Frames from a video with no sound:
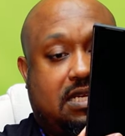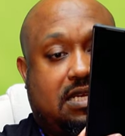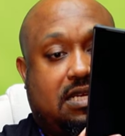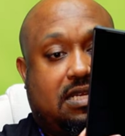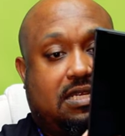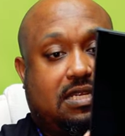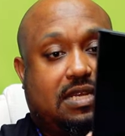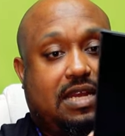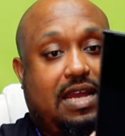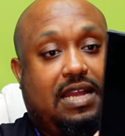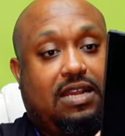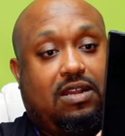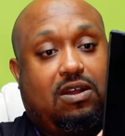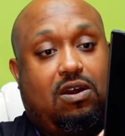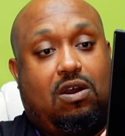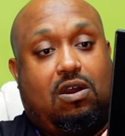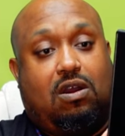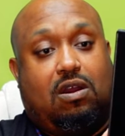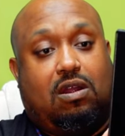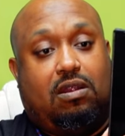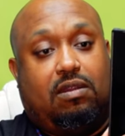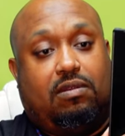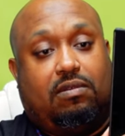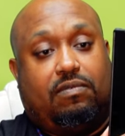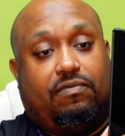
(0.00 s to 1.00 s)
It's kind of
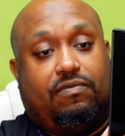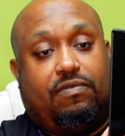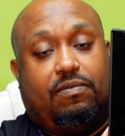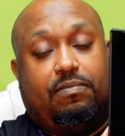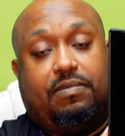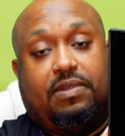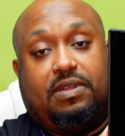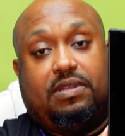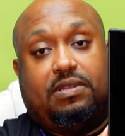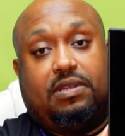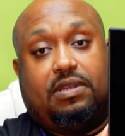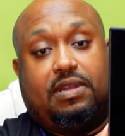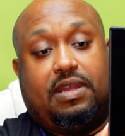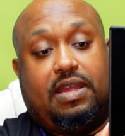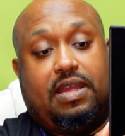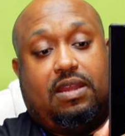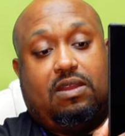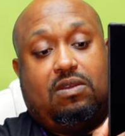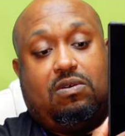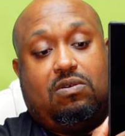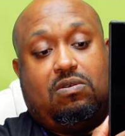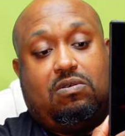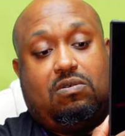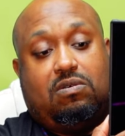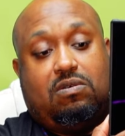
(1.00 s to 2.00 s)
hard from this
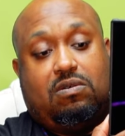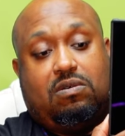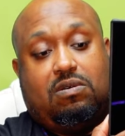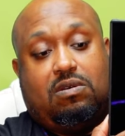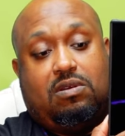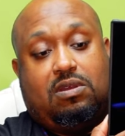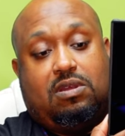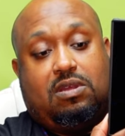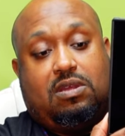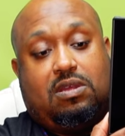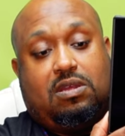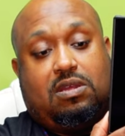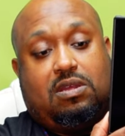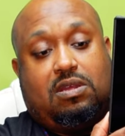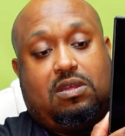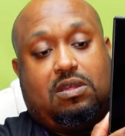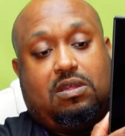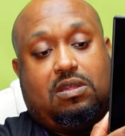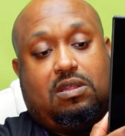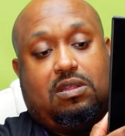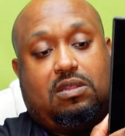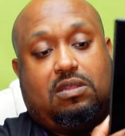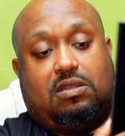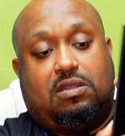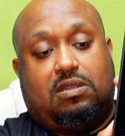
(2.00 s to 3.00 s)
angle.
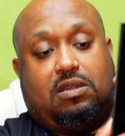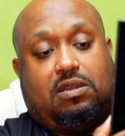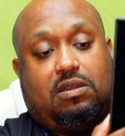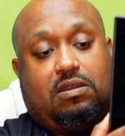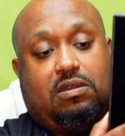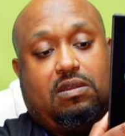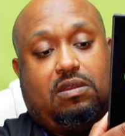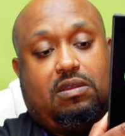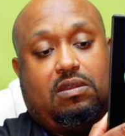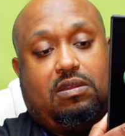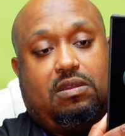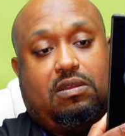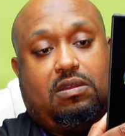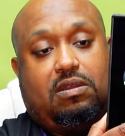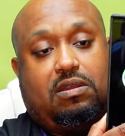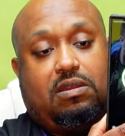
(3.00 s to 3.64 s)
Let's see.